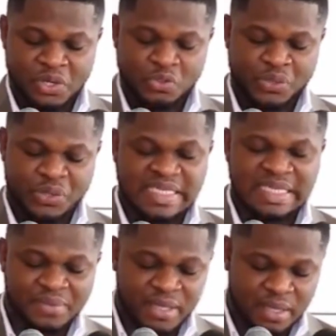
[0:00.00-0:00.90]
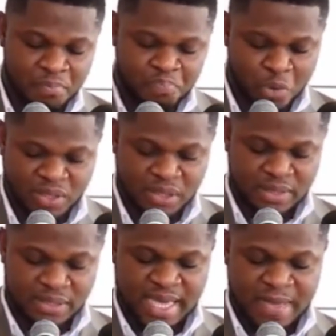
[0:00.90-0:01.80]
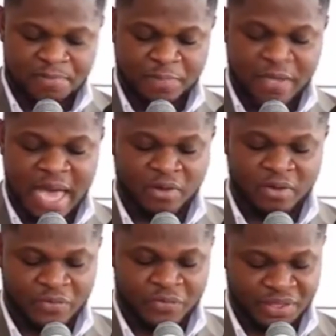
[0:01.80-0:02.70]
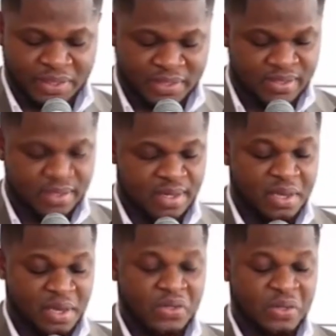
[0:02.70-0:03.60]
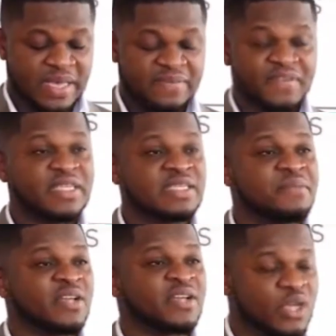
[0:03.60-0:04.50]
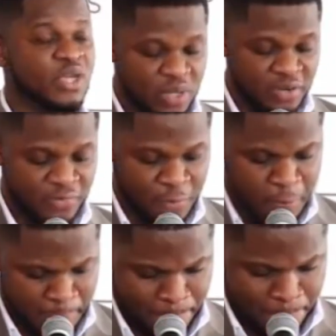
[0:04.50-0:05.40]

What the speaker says: to resoundingly boot the MPP out of office on 7th December 2024.